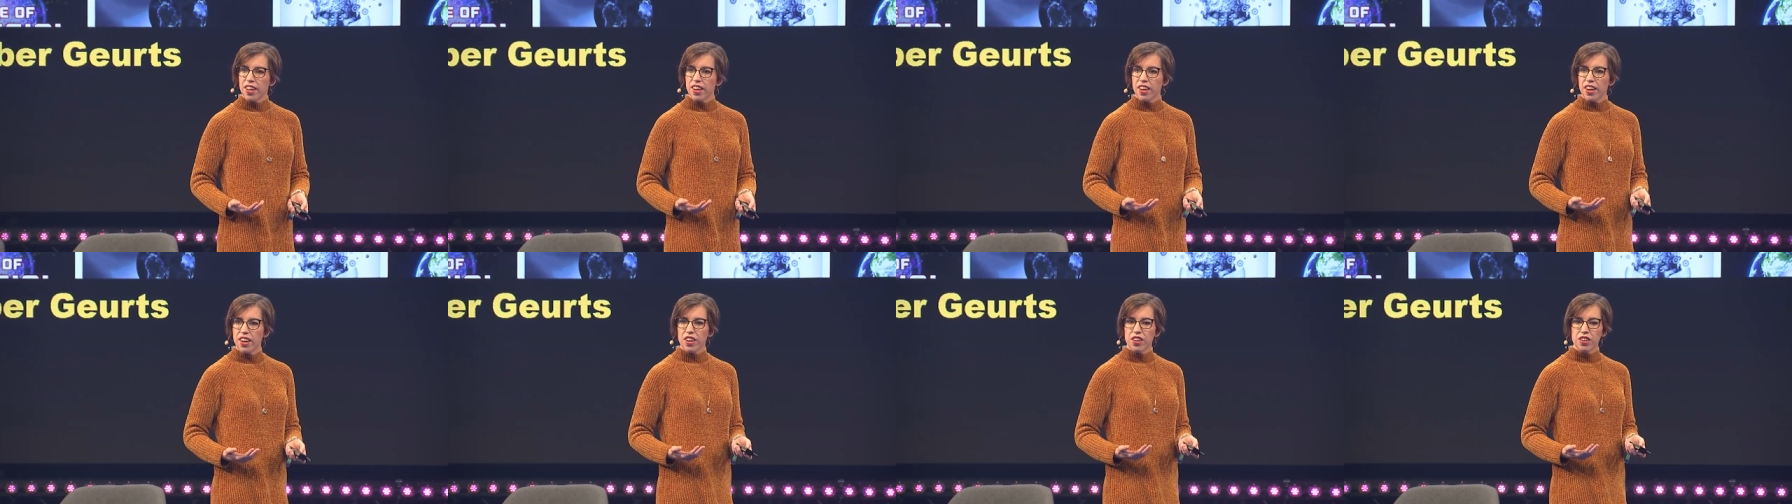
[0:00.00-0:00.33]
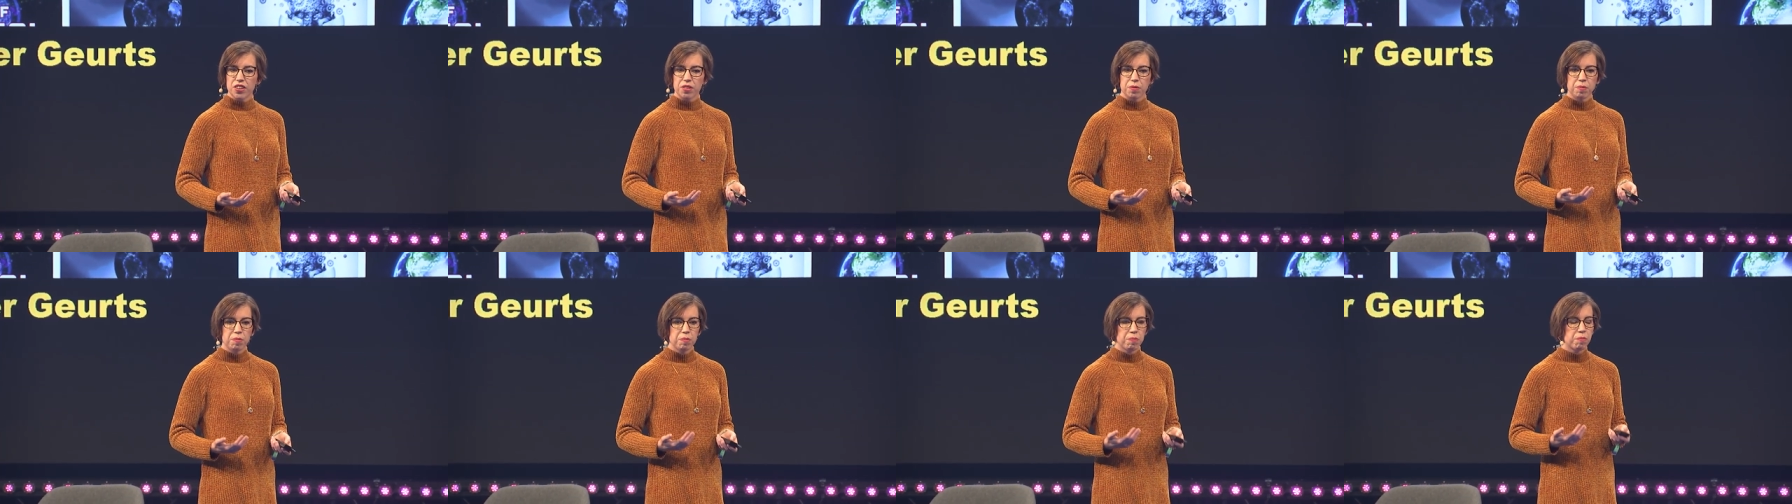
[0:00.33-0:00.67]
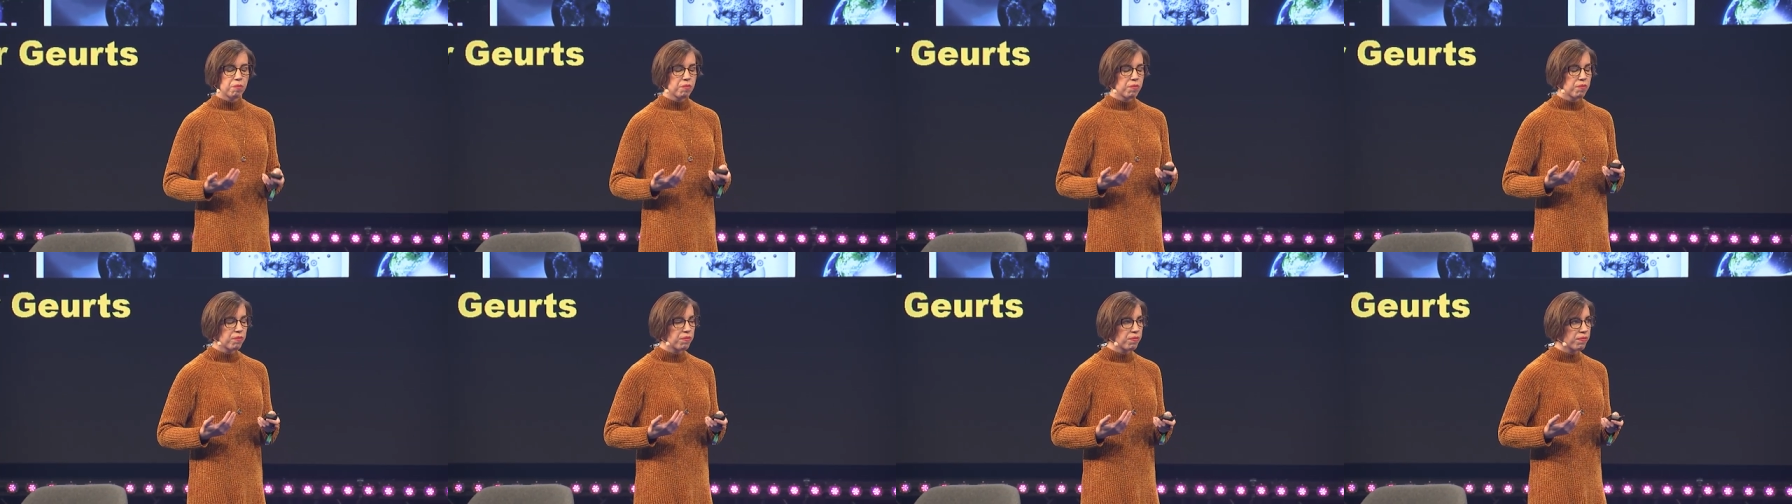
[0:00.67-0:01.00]
uh,
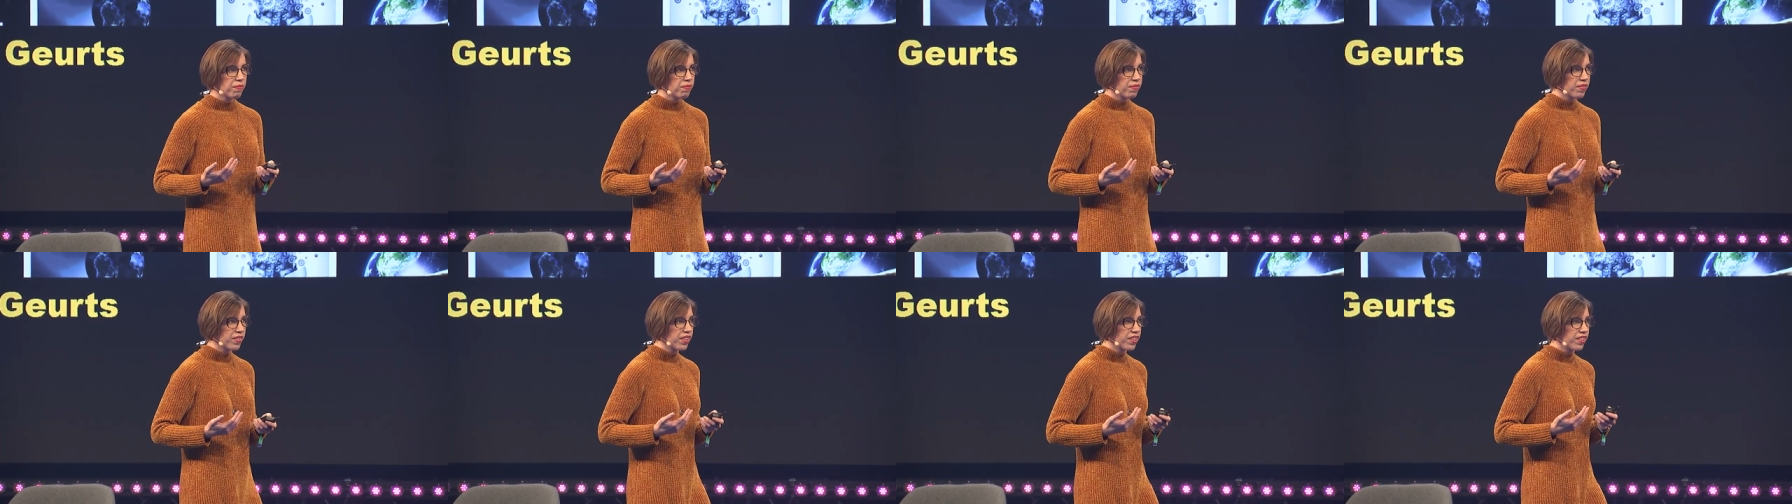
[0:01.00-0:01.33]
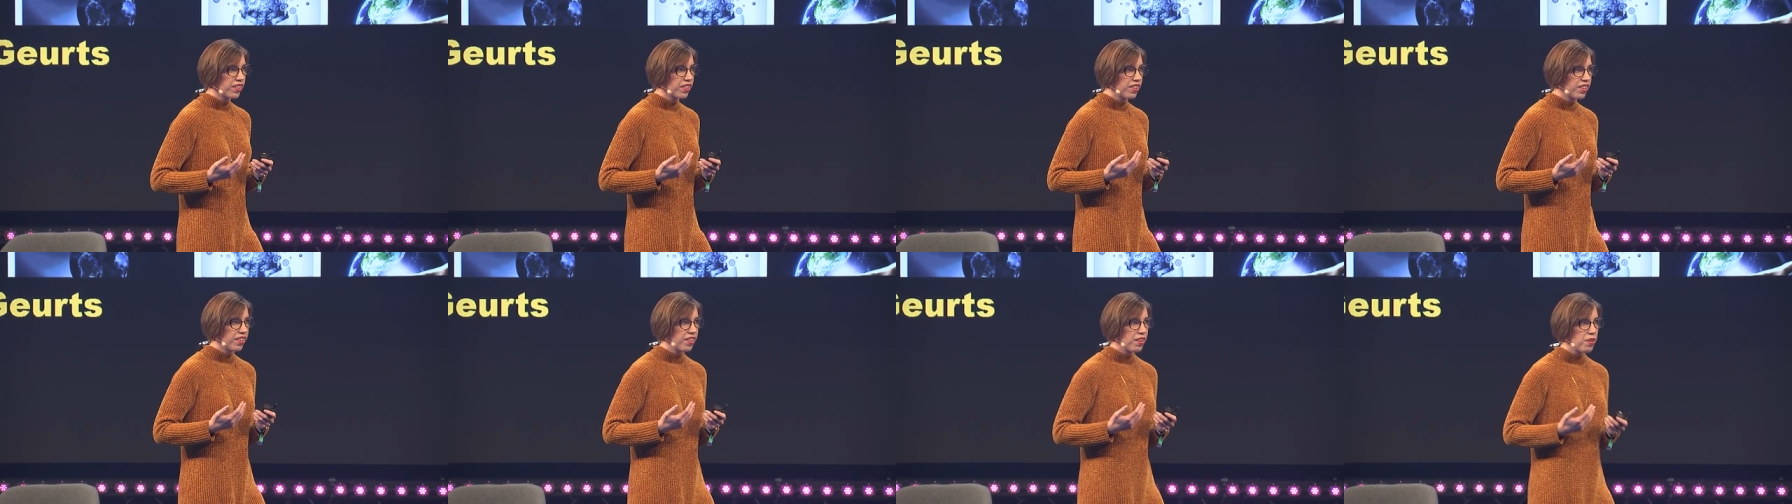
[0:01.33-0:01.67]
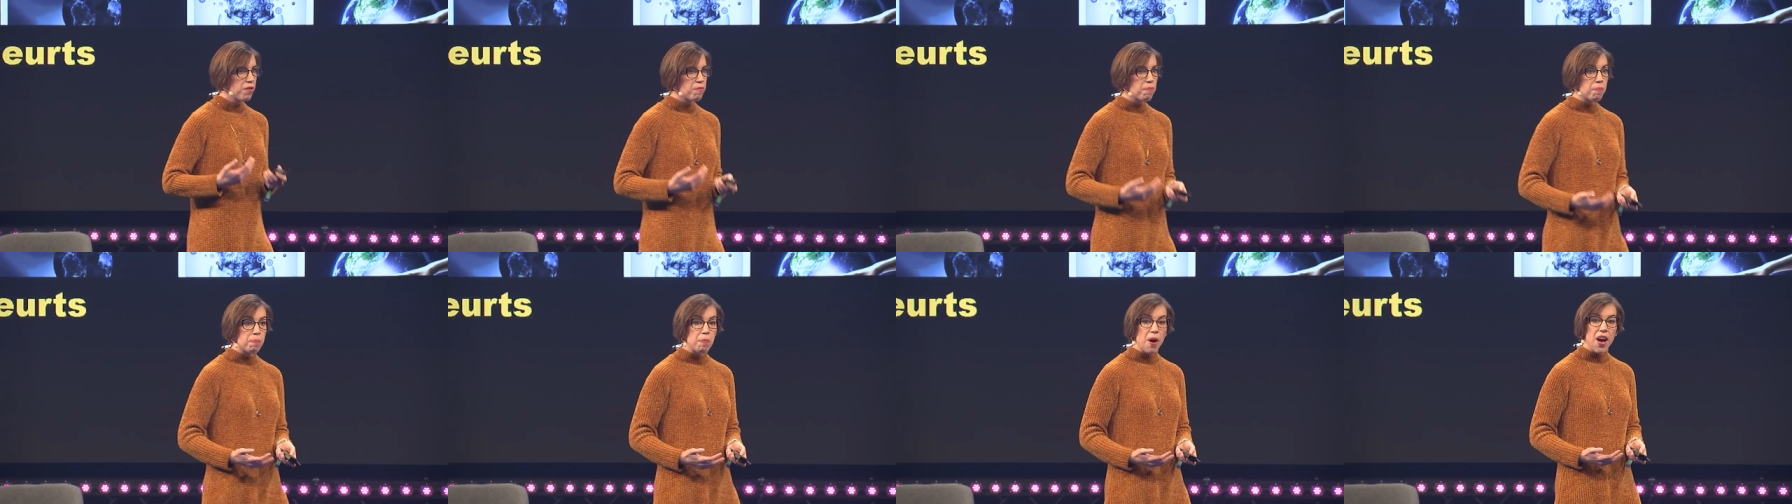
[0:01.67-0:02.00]

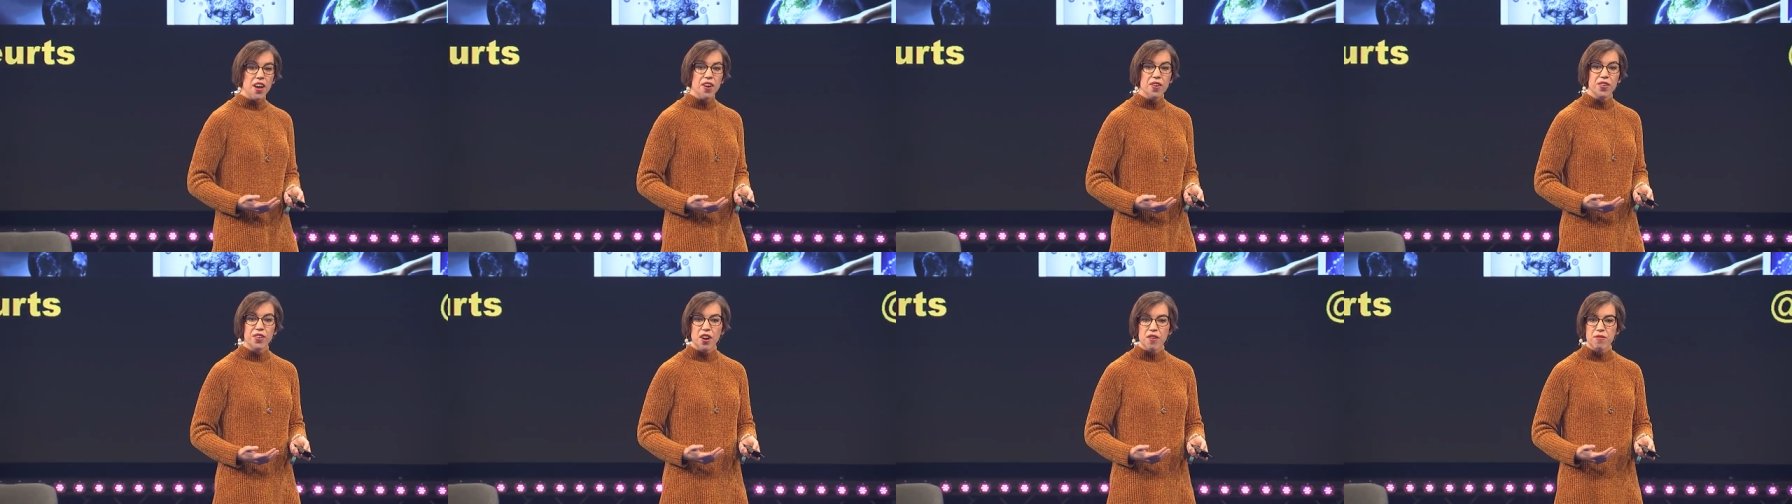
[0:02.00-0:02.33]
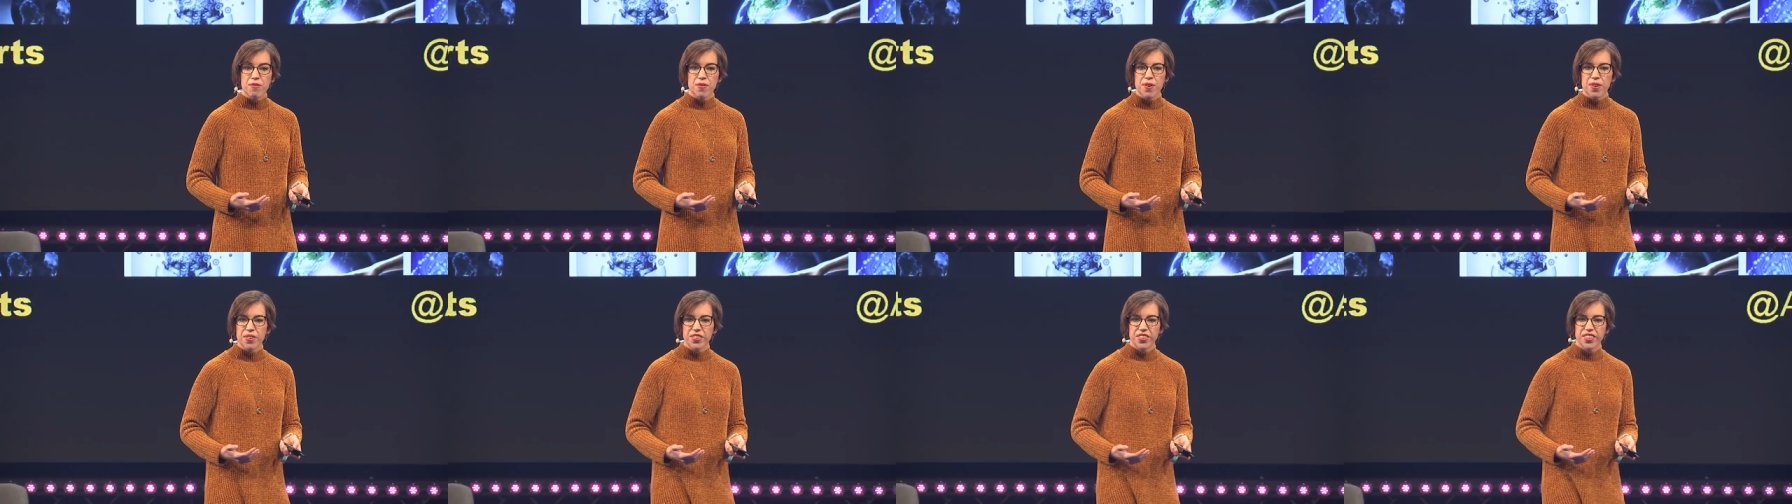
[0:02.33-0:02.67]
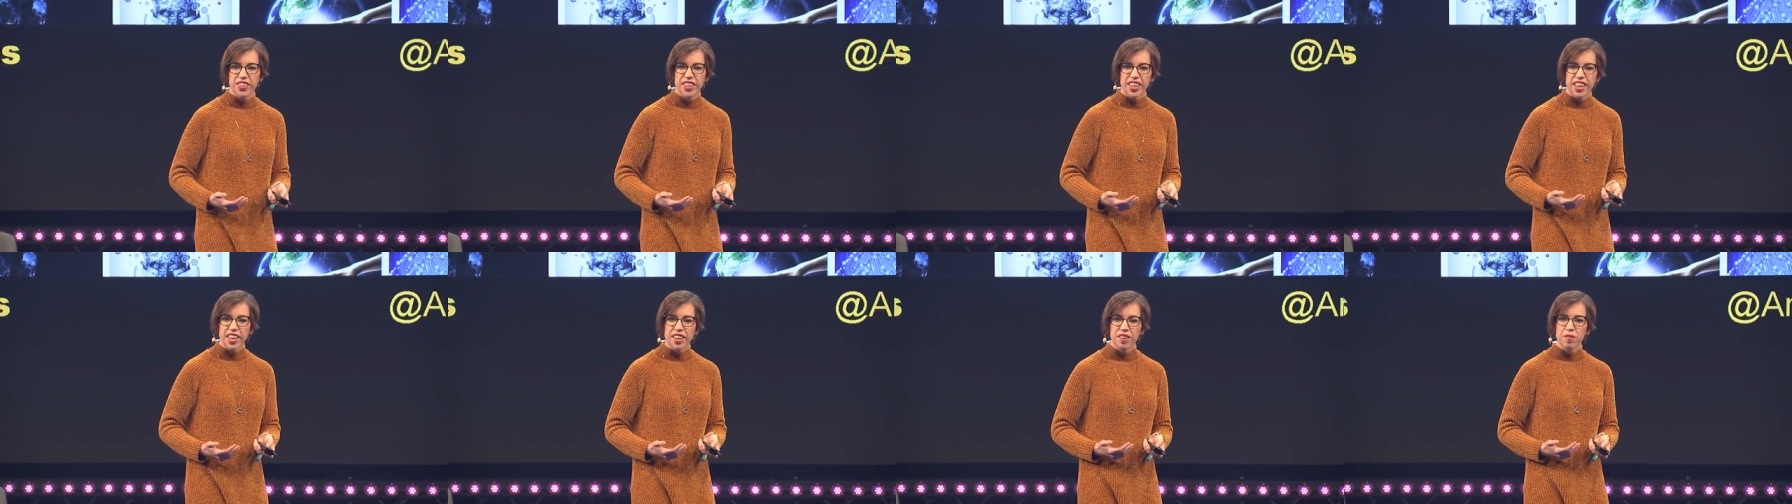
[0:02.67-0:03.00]

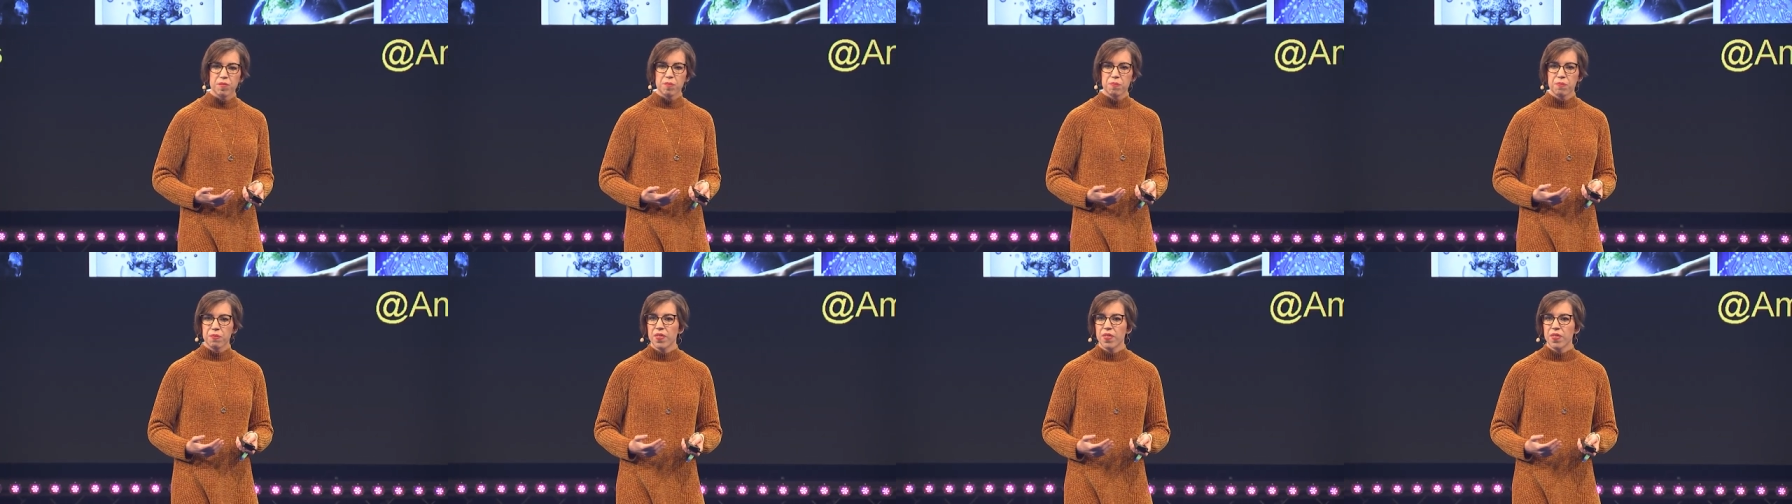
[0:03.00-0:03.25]
biodiversity,